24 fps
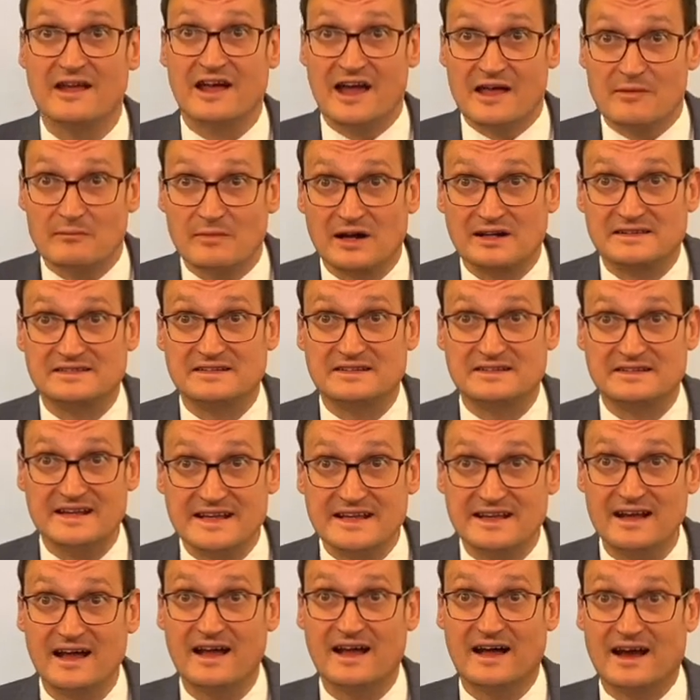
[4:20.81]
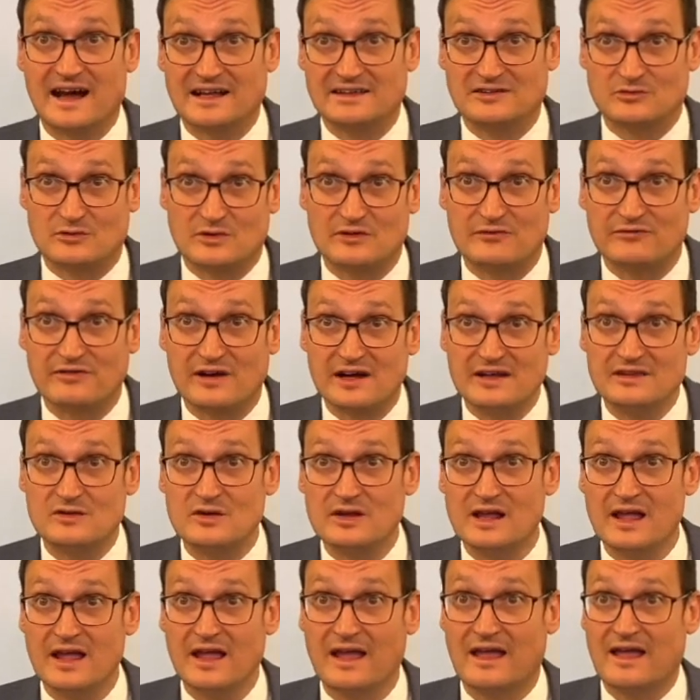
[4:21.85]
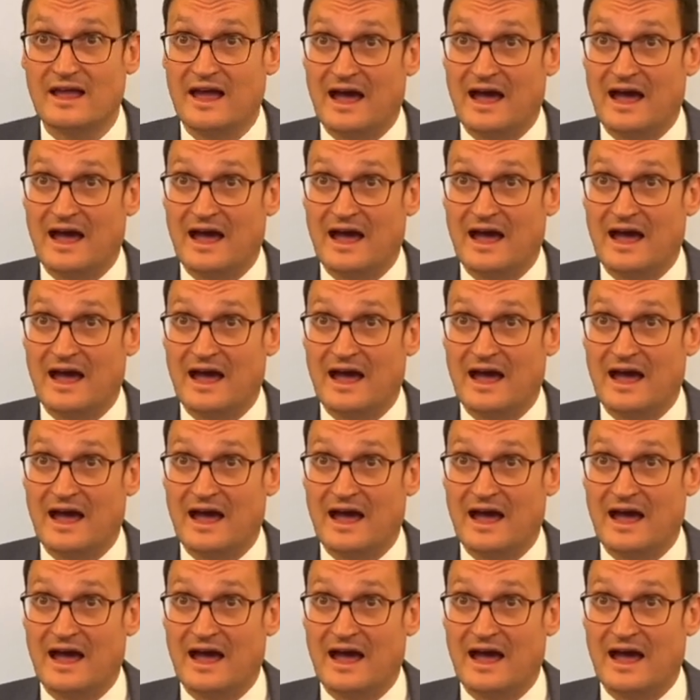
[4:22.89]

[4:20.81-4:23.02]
in Martinique at the refinery,